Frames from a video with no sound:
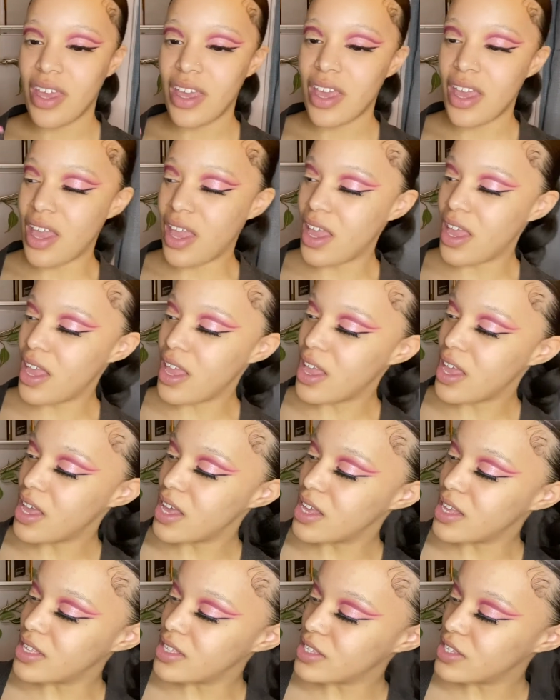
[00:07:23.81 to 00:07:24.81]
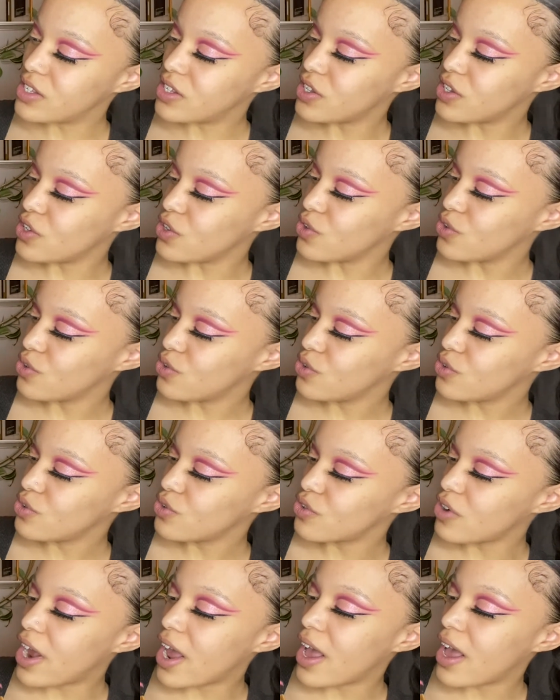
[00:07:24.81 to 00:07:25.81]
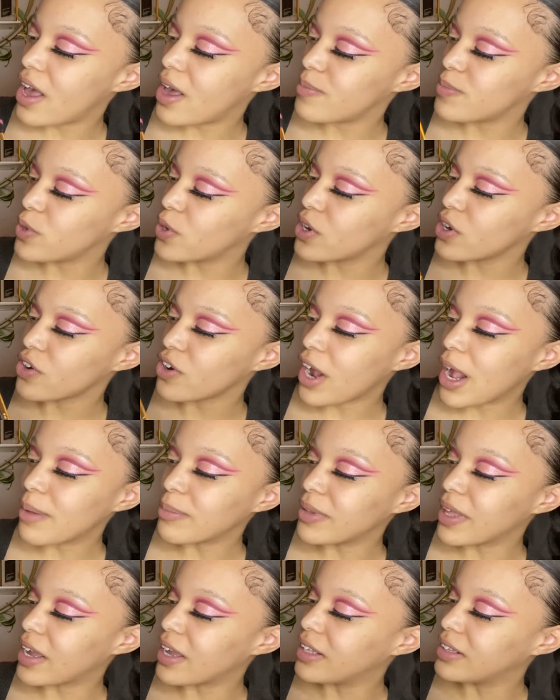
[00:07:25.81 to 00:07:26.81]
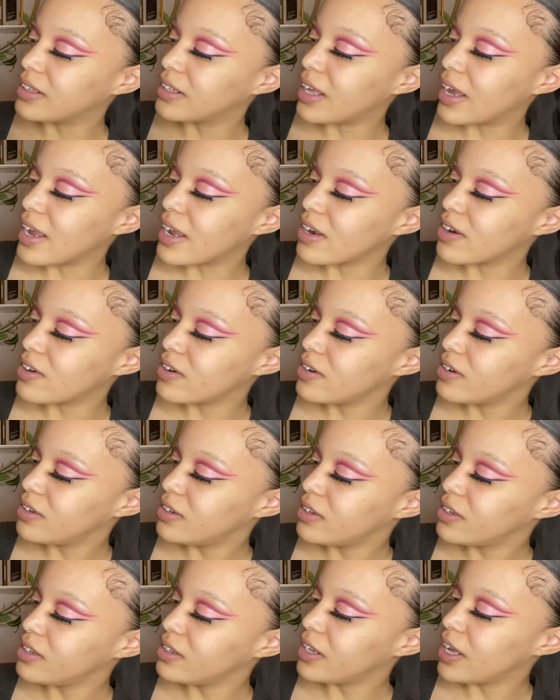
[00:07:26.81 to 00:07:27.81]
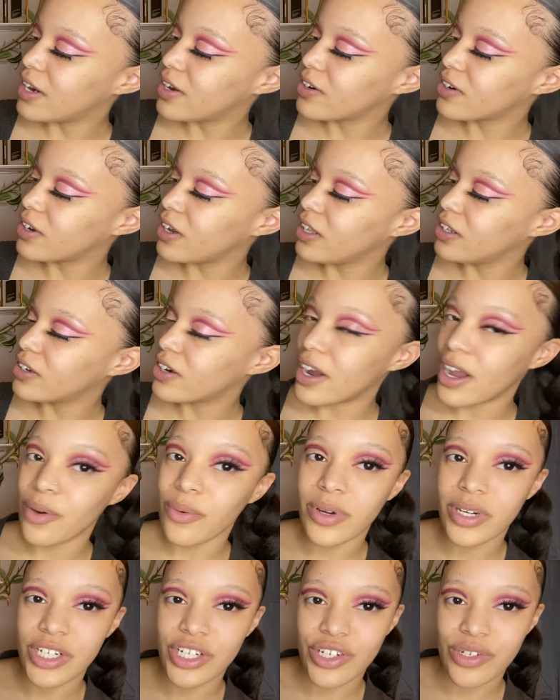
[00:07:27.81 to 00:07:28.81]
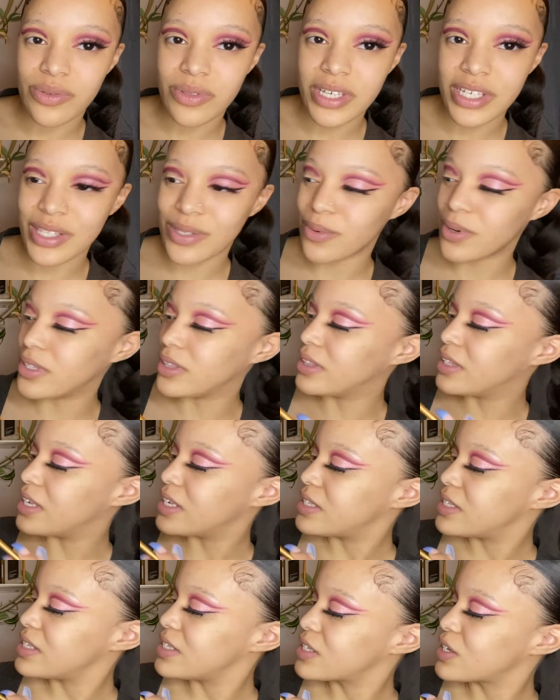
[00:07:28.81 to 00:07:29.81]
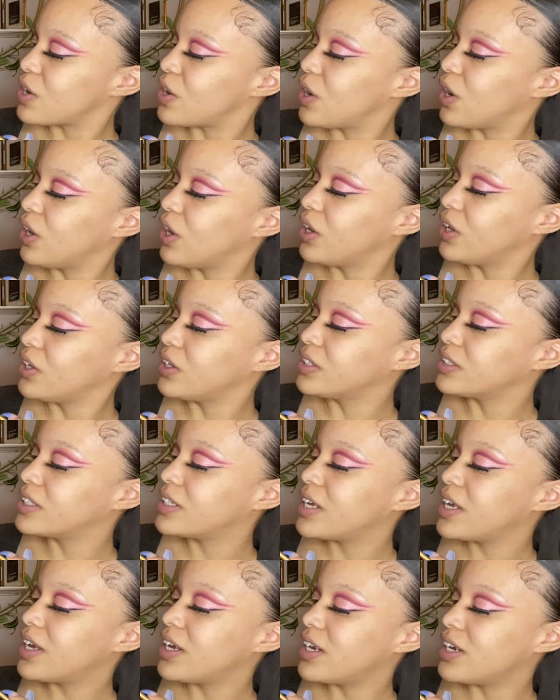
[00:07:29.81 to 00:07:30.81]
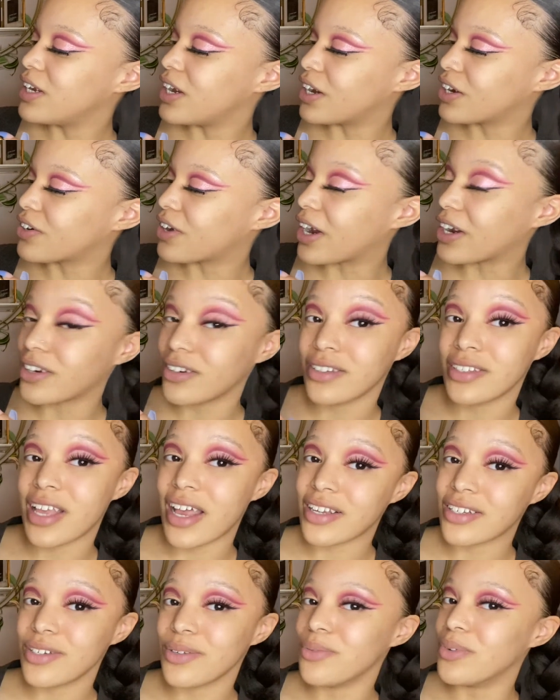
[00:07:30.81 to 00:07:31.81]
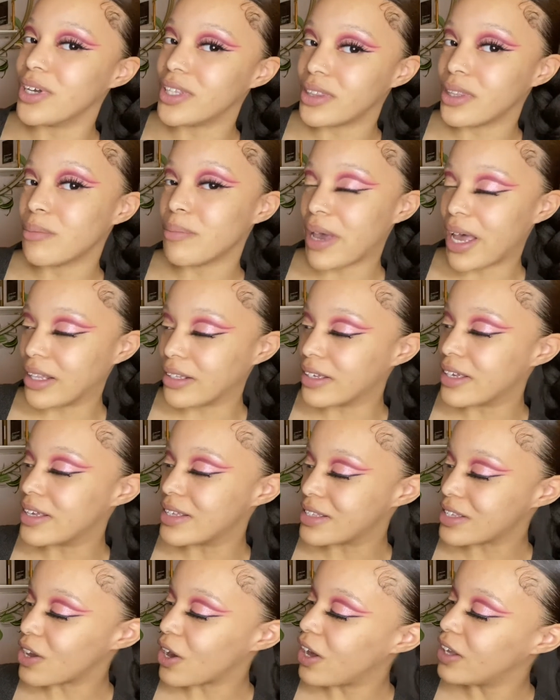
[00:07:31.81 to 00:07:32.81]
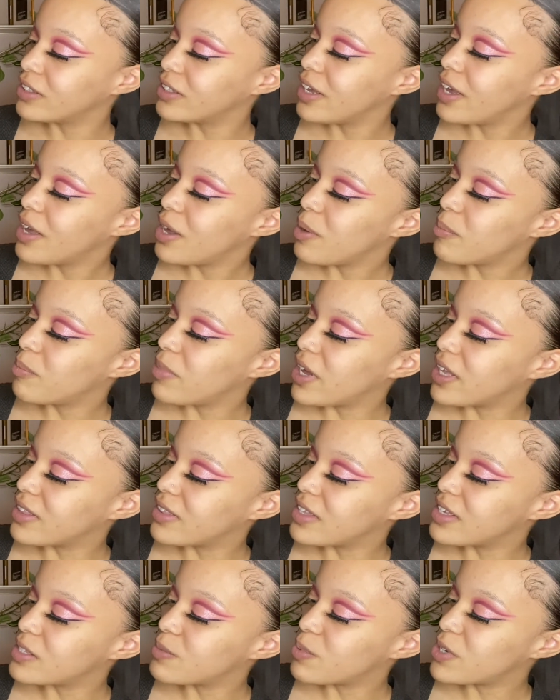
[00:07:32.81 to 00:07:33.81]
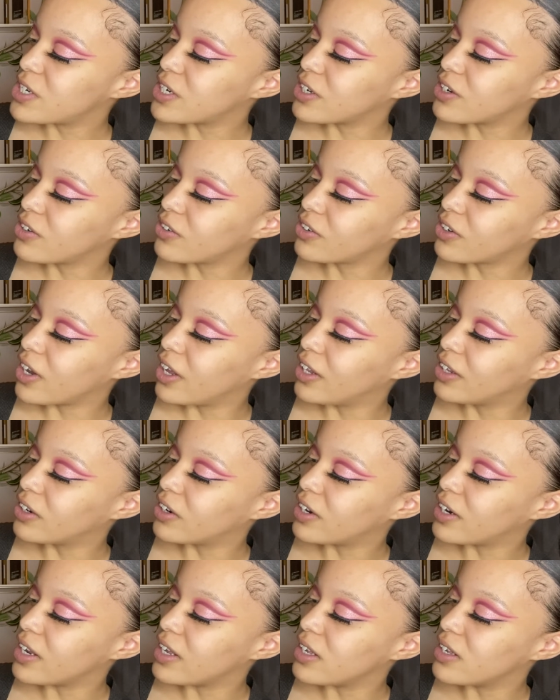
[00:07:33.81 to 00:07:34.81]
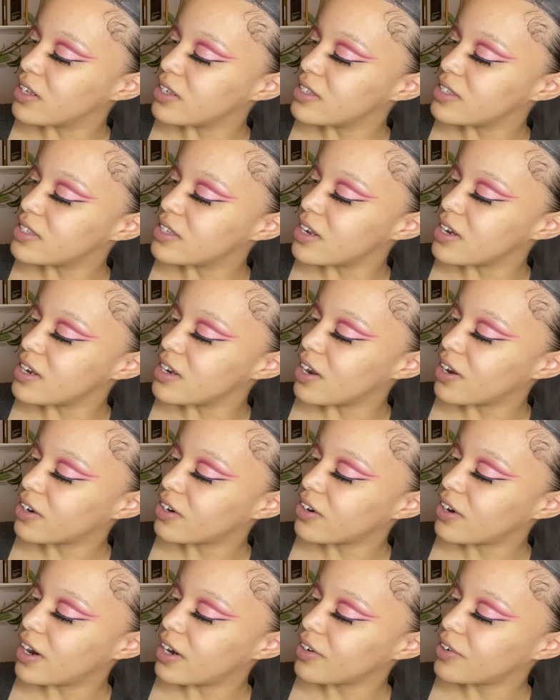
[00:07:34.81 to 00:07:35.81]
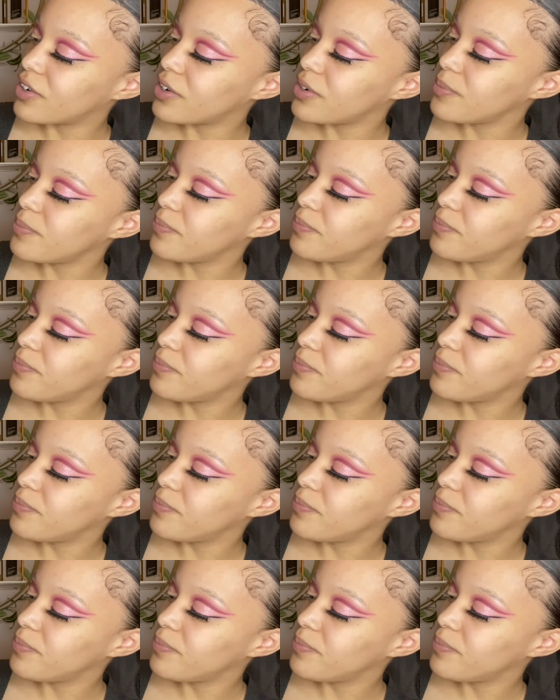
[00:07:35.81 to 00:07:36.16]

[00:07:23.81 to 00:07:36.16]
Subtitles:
and you can grab like a lighter color. I want to do this one. This is called Nutcracker. It's actually what the palette is called, but this particular color is the Nutcracker.